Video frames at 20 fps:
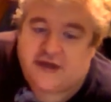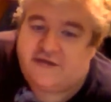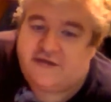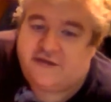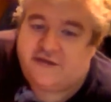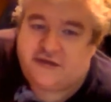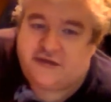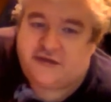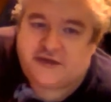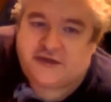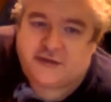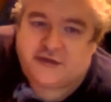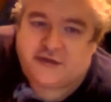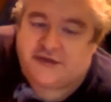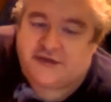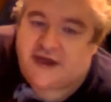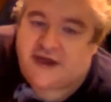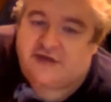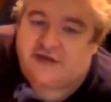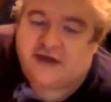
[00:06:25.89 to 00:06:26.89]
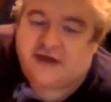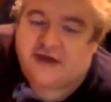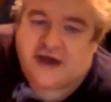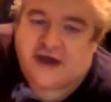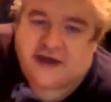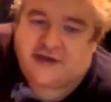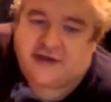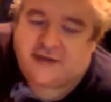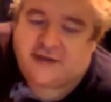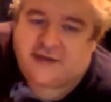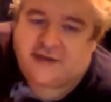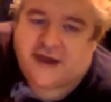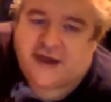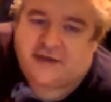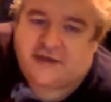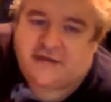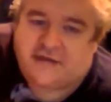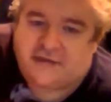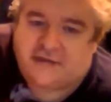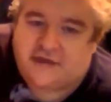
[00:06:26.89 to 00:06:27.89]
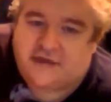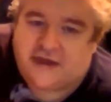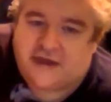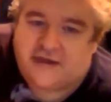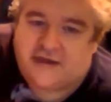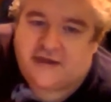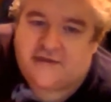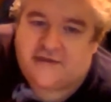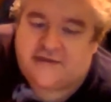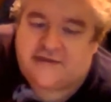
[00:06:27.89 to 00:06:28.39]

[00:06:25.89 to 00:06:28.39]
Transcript: That's the first time we ever got anything bad from uh,